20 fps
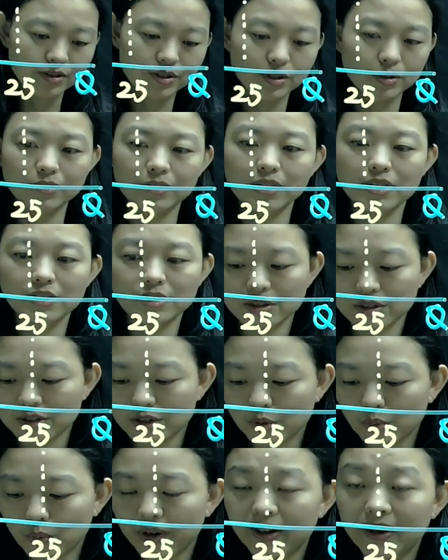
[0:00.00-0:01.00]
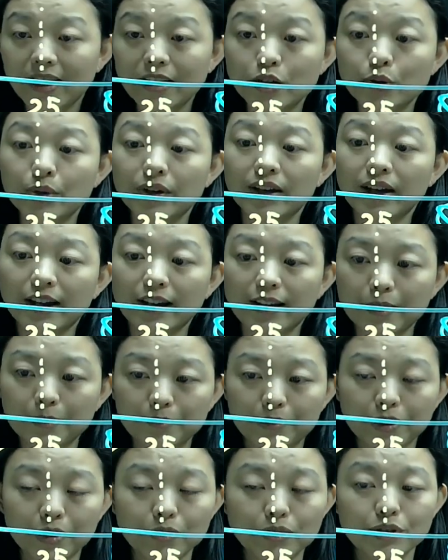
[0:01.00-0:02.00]
so this is the way that we can
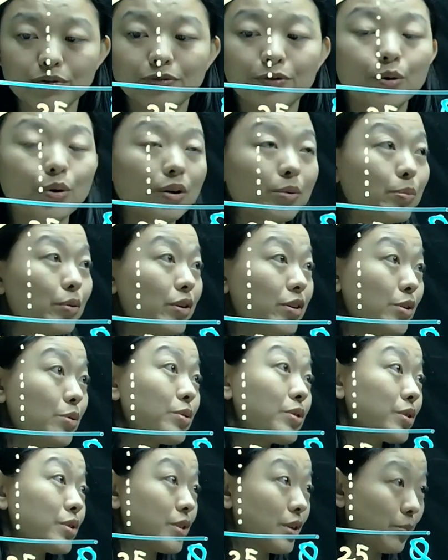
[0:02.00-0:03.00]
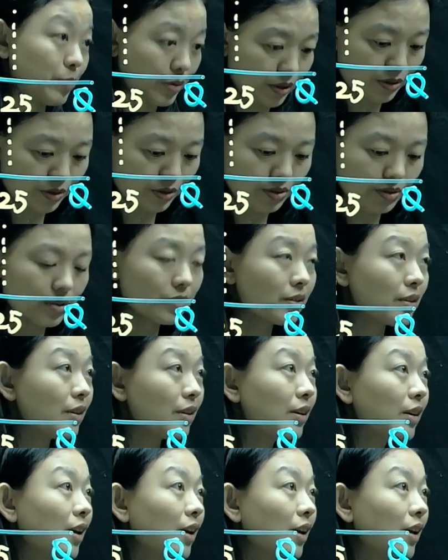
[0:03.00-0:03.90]
compute for producer surplus.